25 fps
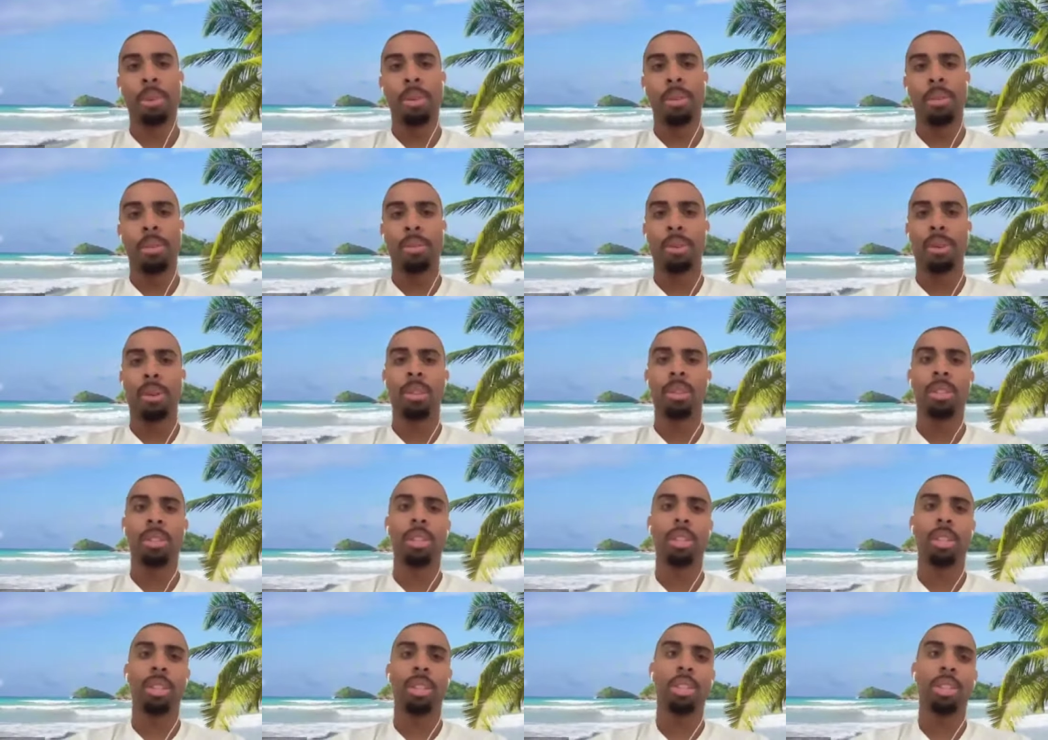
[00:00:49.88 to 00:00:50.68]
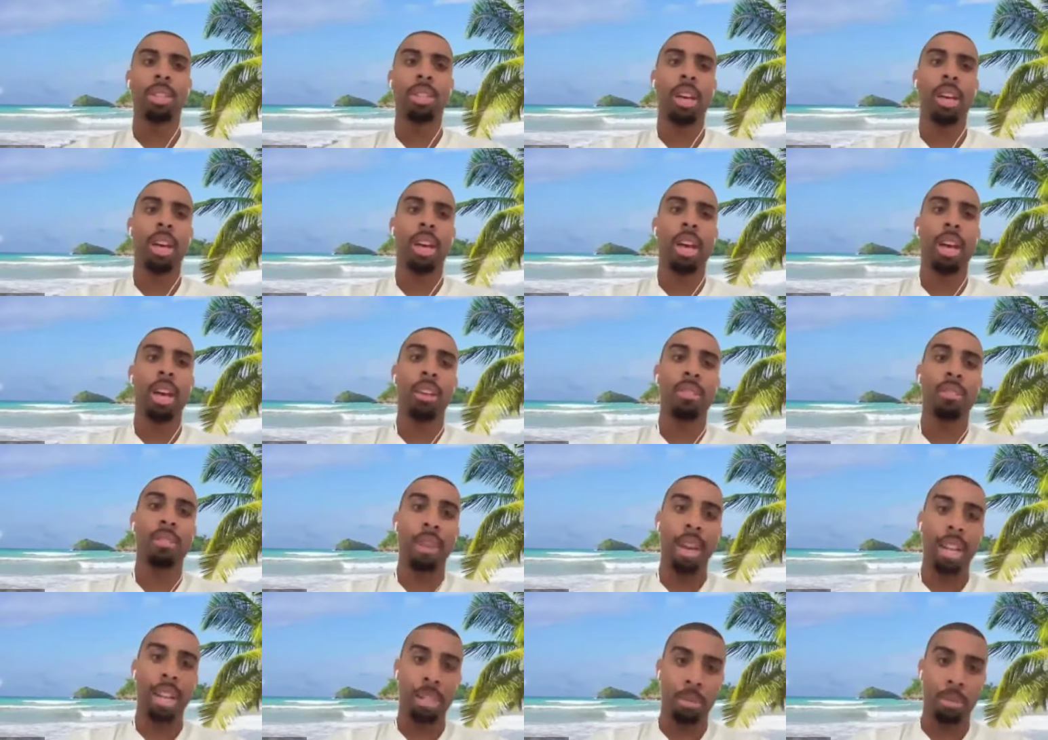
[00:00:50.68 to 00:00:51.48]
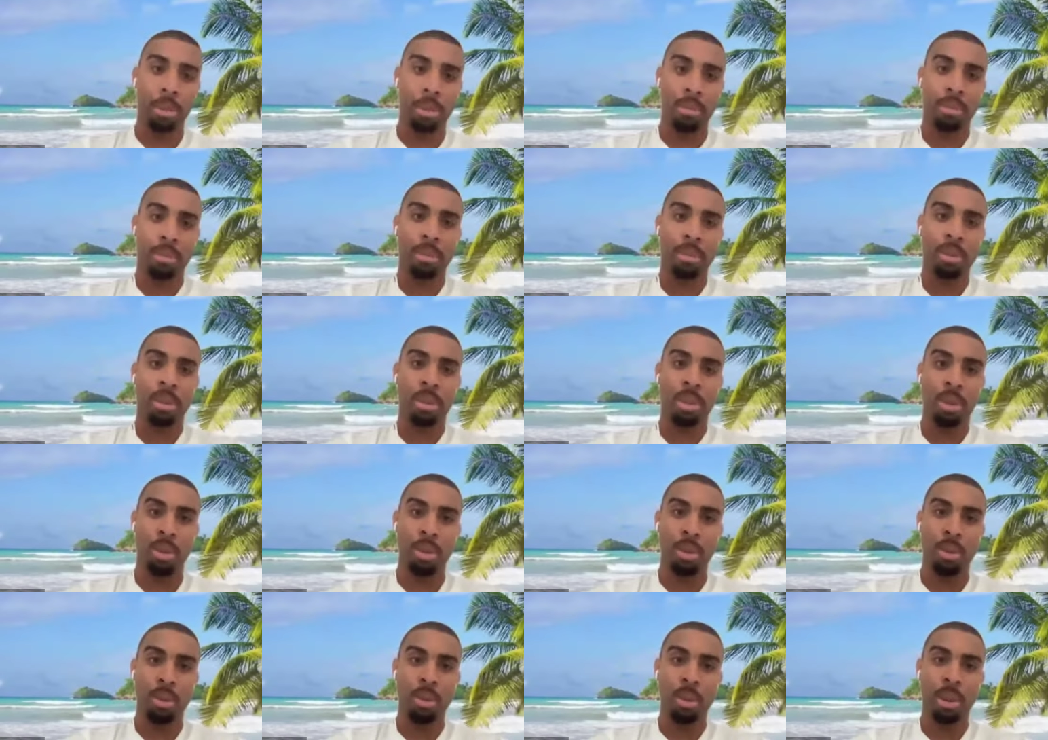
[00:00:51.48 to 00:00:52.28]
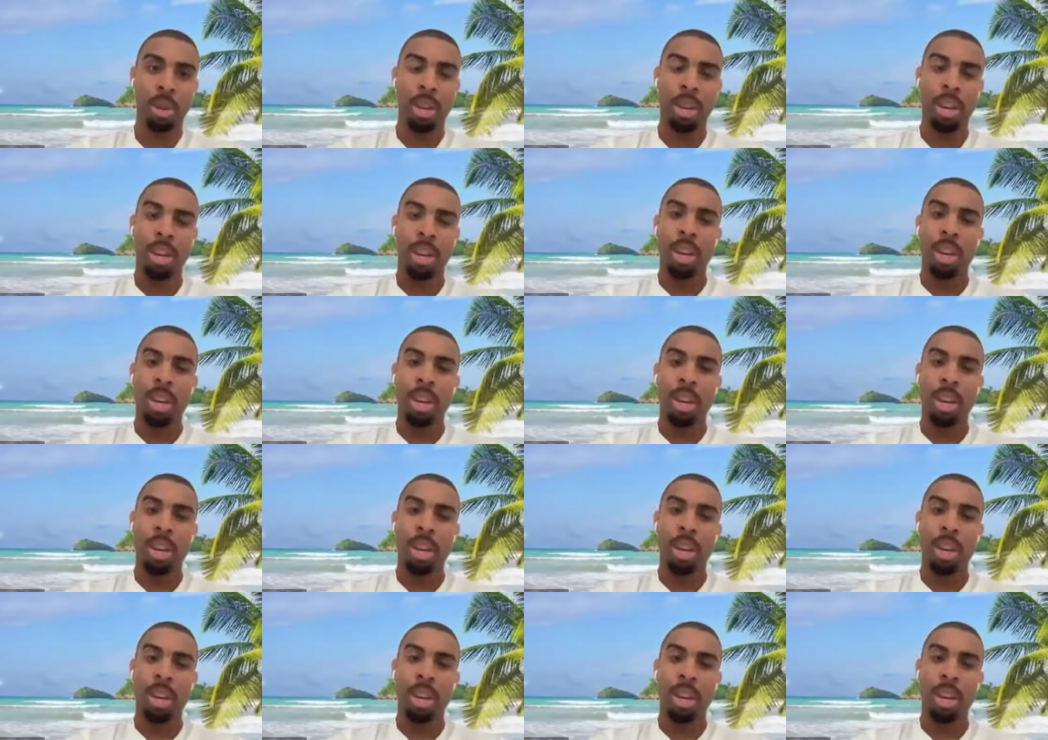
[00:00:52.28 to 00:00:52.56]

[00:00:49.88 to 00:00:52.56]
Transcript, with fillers: versus an investment for you.